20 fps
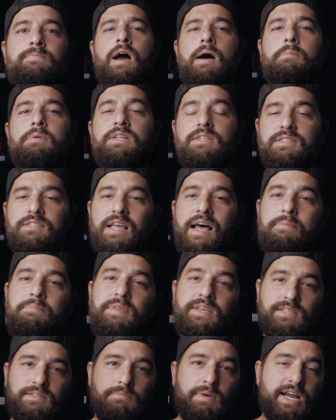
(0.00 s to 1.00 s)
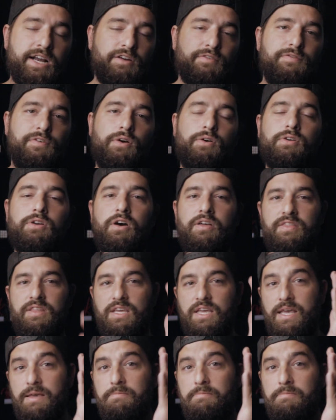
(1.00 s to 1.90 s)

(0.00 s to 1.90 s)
I'm gonna slap this microphone on the